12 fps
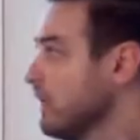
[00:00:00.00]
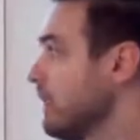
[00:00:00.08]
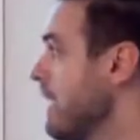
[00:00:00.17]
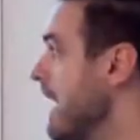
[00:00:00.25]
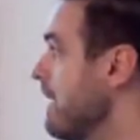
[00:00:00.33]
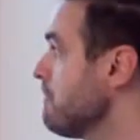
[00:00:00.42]

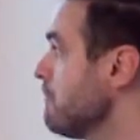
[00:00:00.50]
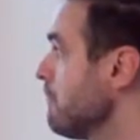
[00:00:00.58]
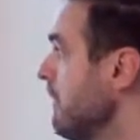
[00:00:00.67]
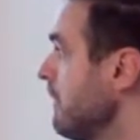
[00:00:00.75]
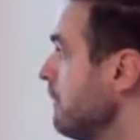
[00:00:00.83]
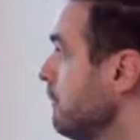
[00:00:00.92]
You have
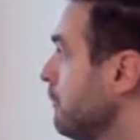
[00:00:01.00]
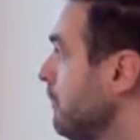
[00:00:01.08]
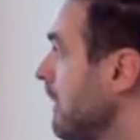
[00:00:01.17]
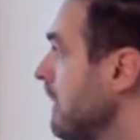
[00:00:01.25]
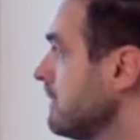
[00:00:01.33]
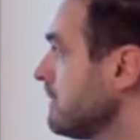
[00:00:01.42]
very
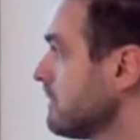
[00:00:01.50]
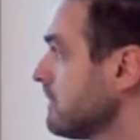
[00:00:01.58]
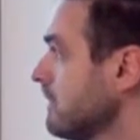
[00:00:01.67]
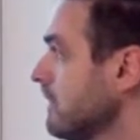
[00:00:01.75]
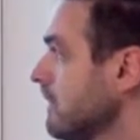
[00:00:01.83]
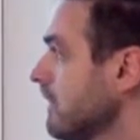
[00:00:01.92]

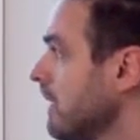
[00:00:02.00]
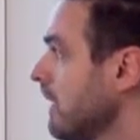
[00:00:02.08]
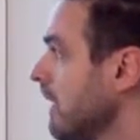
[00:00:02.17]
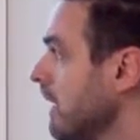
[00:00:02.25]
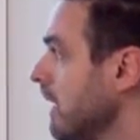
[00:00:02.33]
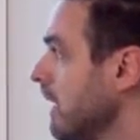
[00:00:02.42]
fast
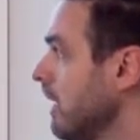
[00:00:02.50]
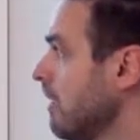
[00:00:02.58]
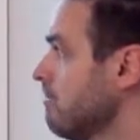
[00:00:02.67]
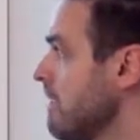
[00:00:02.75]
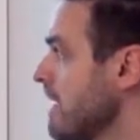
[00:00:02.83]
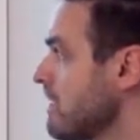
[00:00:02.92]

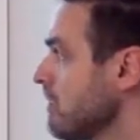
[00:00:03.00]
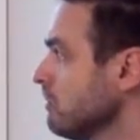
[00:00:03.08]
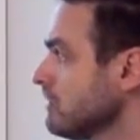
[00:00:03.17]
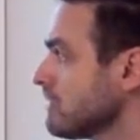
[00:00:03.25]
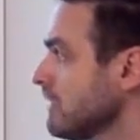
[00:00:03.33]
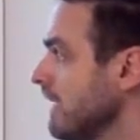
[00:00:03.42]
uh,
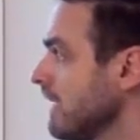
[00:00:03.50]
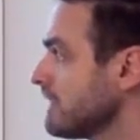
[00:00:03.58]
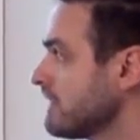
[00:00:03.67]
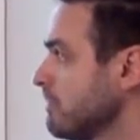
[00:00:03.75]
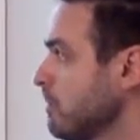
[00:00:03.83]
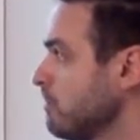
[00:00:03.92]
methods,
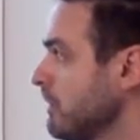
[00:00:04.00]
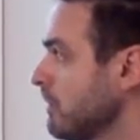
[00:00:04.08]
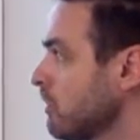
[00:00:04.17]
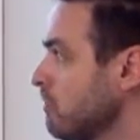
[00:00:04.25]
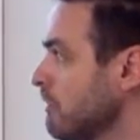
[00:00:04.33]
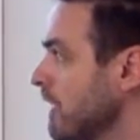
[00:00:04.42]
like
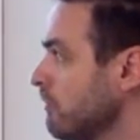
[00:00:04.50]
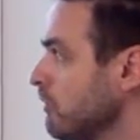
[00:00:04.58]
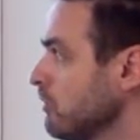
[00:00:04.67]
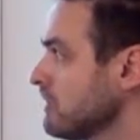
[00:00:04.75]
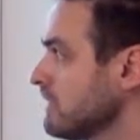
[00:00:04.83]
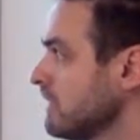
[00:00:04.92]
semi-empirical
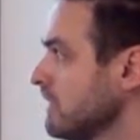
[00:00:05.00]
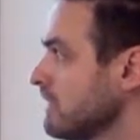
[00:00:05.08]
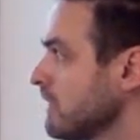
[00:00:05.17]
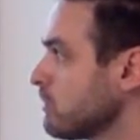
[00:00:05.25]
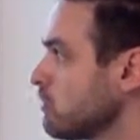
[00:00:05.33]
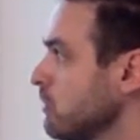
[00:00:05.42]
methods in
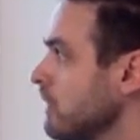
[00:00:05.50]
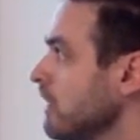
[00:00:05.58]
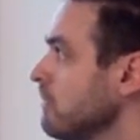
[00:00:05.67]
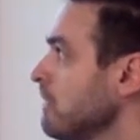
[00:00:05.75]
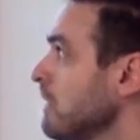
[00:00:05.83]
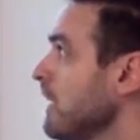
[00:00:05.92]
this
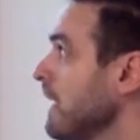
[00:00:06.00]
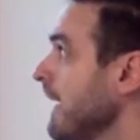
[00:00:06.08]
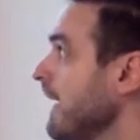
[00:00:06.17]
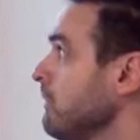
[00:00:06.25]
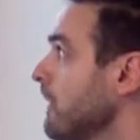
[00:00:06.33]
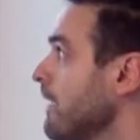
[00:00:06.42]
extreme,
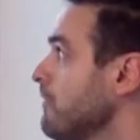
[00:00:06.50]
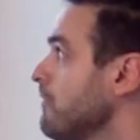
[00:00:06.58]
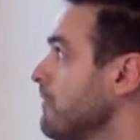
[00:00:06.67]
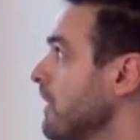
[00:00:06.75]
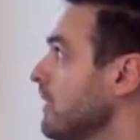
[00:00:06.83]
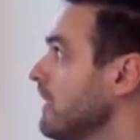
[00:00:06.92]
and you have
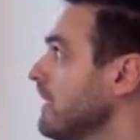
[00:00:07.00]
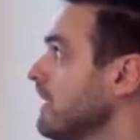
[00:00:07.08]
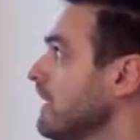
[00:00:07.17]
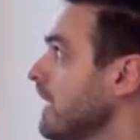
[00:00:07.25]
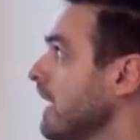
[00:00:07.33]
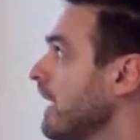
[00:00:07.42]
very
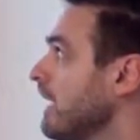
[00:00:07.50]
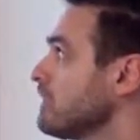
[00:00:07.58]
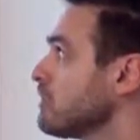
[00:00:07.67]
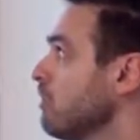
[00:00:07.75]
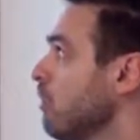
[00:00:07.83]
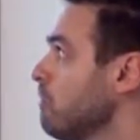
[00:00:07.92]
uh,
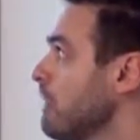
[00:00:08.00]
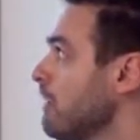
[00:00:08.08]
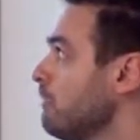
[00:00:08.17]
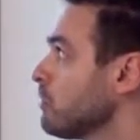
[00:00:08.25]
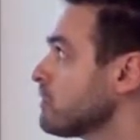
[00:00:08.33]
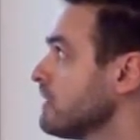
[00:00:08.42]
slow
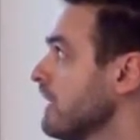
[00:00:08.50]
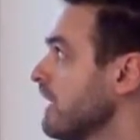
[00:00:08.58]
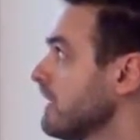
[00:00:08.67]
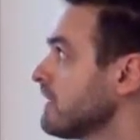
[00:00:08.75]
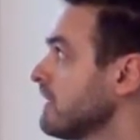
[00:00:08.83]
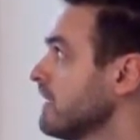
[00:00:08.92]
methods
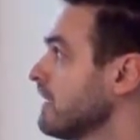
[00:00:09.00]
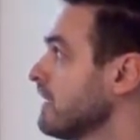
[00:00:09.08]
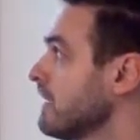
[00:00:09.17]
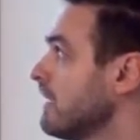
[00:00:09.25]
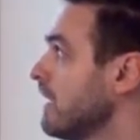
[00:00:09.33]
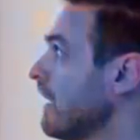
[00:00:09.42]
like the
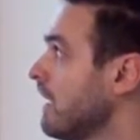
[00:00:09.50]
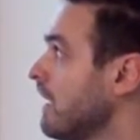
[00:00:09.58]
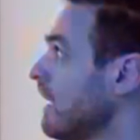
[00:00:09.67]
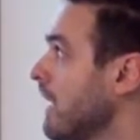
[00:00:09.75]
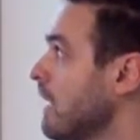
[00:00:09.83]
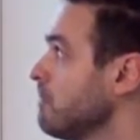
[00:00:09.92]

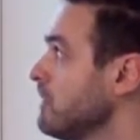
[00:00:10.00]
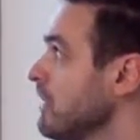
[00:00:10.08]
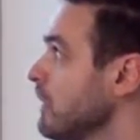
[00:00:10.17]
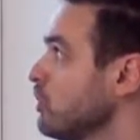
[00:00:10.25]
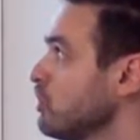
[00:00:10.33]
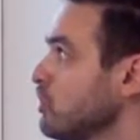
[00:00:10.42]
uh, ab
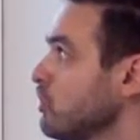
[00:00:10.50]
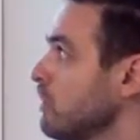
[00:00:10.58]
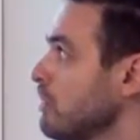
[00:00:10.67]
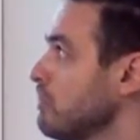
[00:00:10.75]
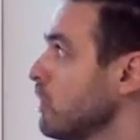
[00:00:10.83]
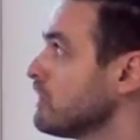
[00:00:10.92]

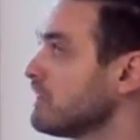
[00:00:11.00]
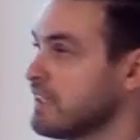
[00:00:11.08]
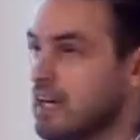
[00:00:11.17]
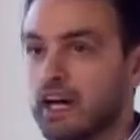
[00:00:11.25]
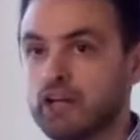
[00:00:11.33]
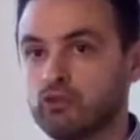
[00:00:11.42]
initio
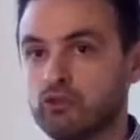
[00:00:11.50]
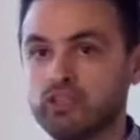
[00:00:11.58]
MRCI,